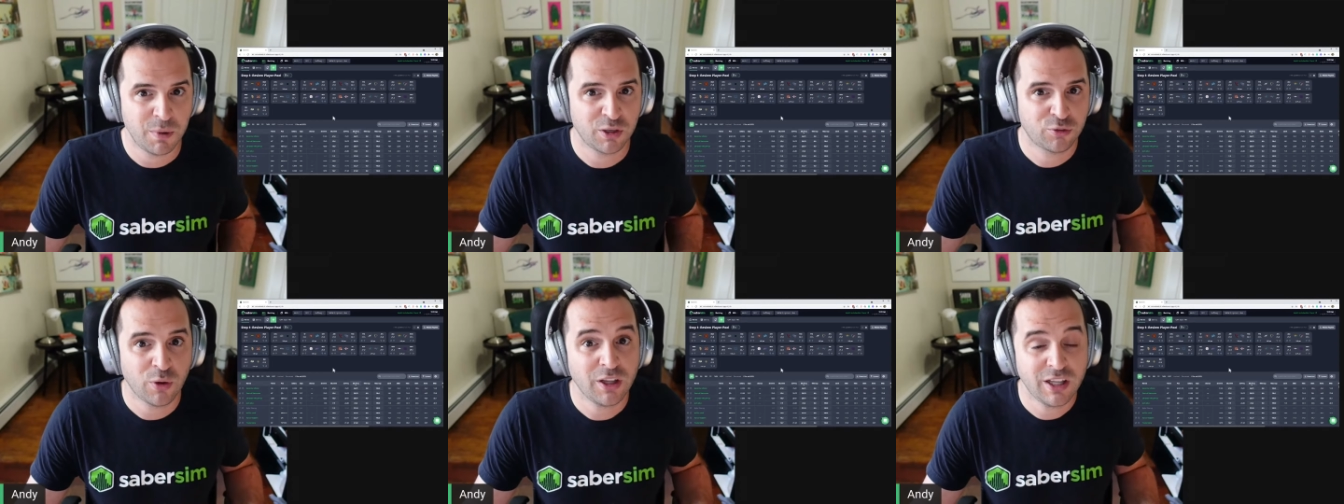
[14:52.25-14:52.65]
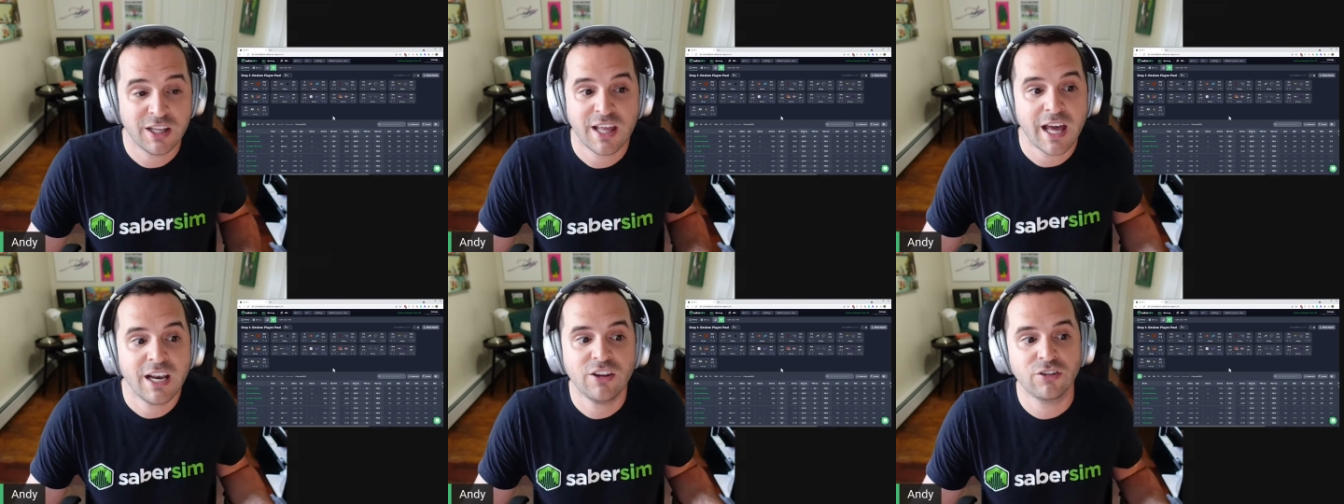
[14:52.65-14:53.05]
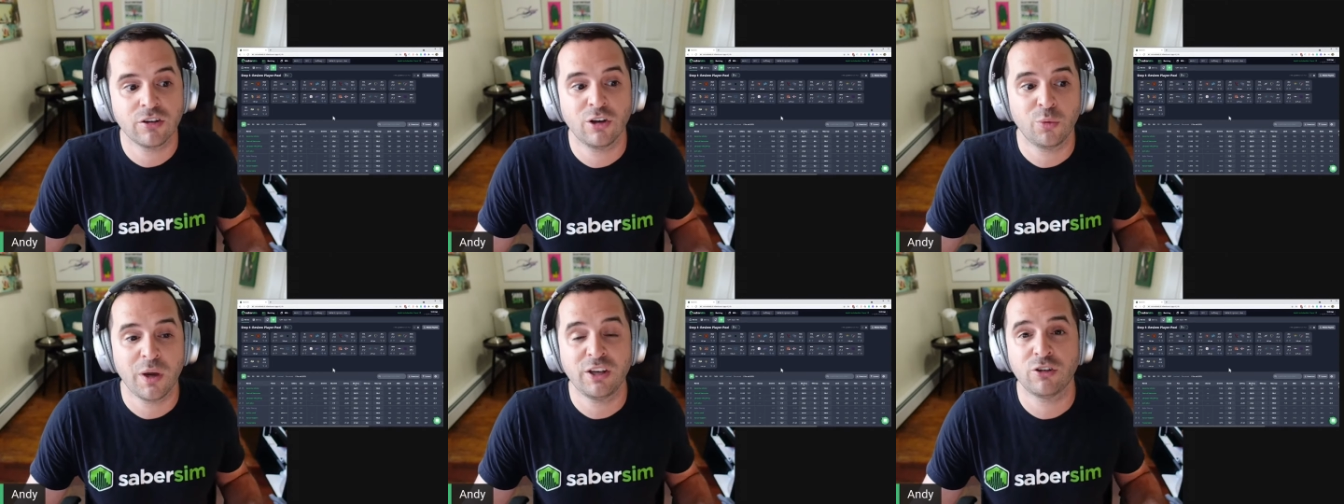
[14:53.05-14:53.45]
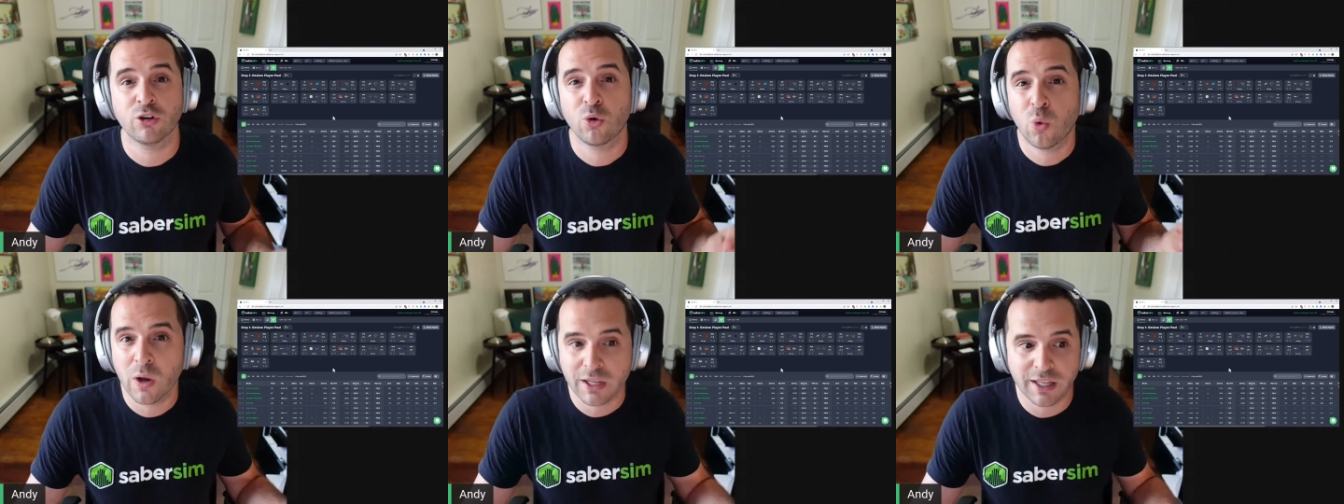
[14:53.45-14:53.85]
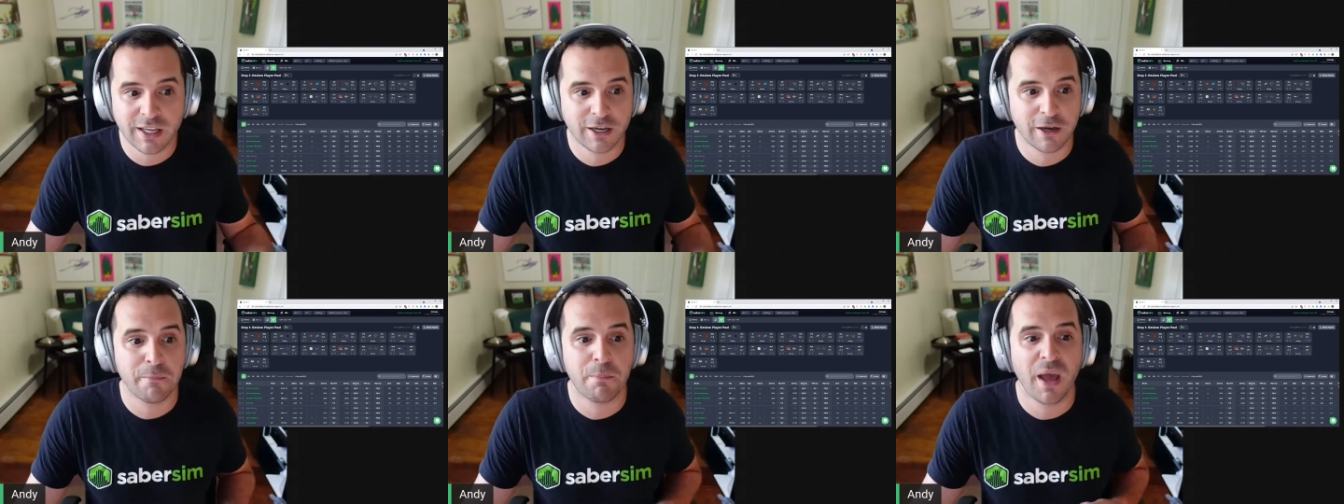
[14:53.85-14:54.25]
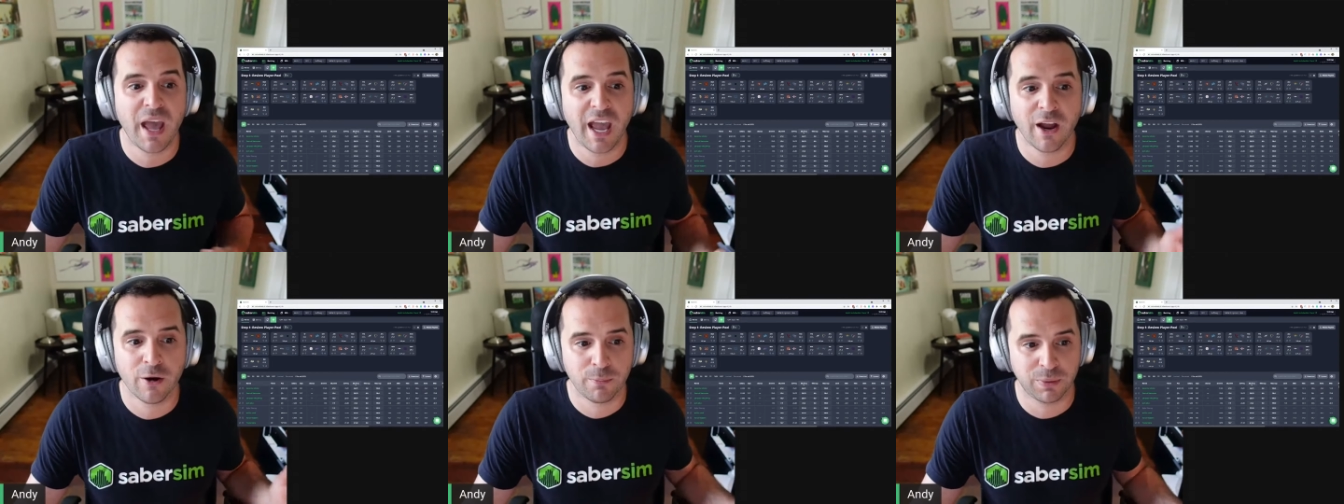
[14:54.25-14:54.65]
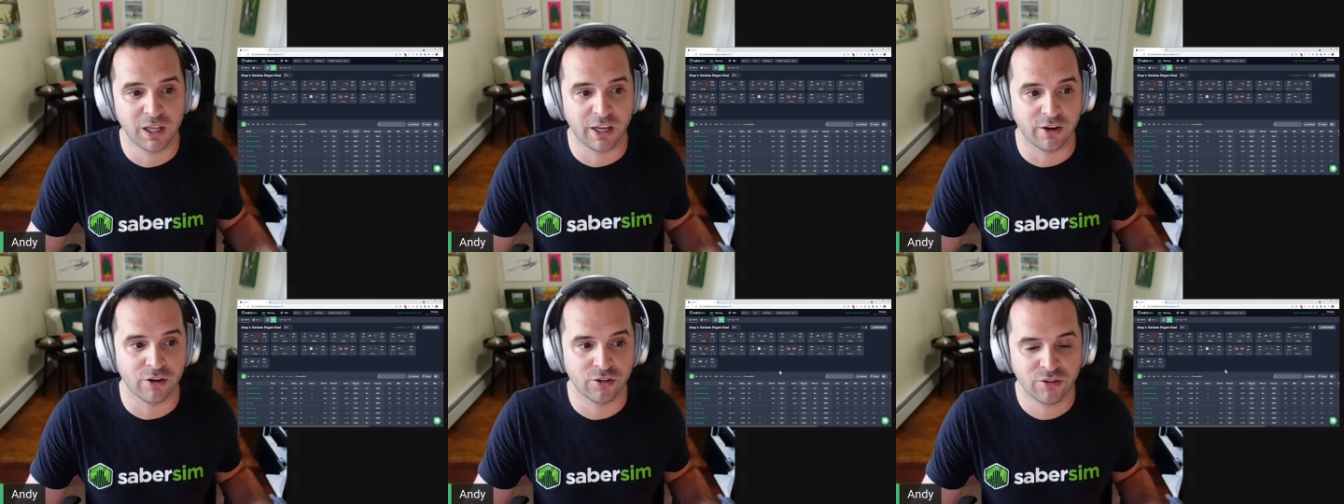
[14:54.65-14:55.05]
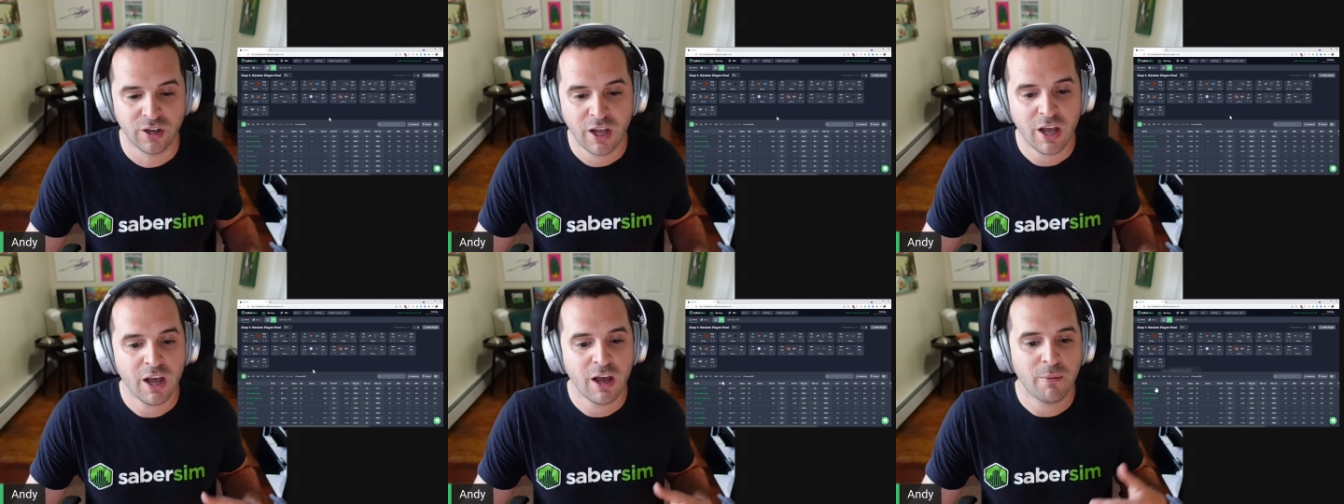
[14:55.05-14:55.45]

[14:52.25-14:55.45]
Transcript: because frankly, that is a good way to quickly compare players.